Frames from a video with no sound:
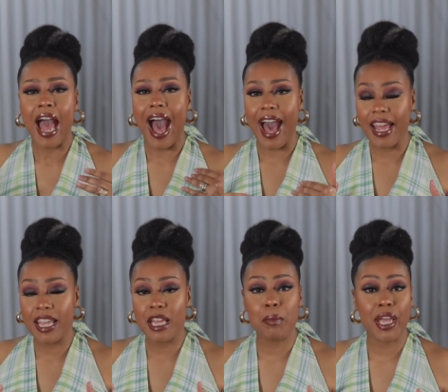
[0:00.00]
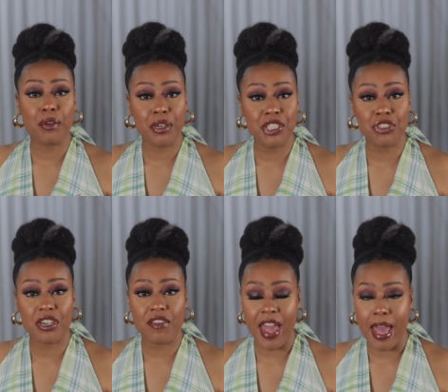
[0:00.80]
I am a
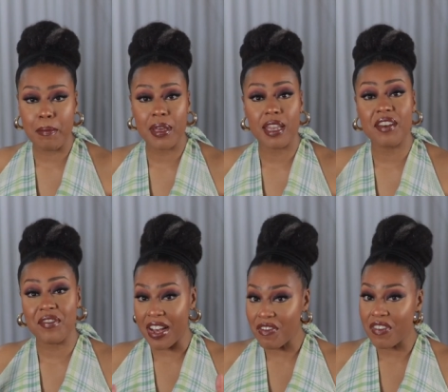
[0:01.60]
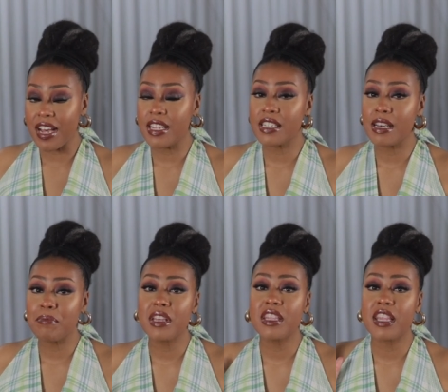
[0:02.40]
creature of habit. If I find
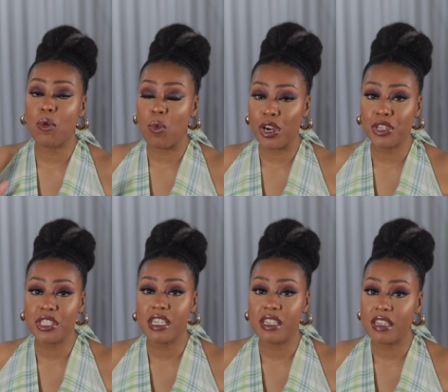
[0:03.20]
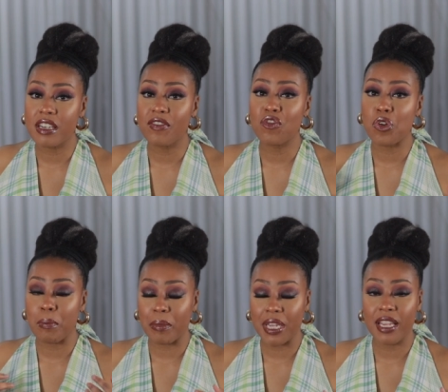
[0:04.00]
something that works good for
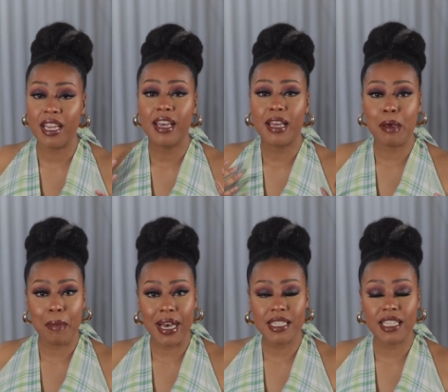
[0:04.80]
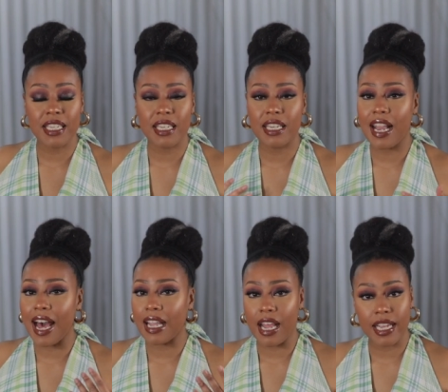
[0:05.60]
me, and my skin,
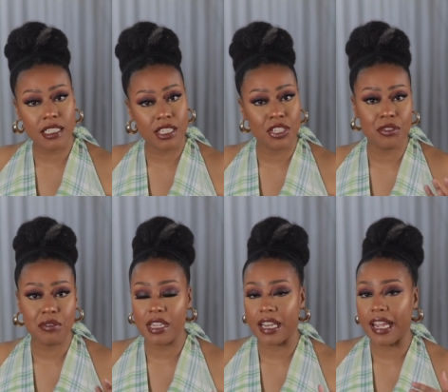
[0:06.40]
I like to use it.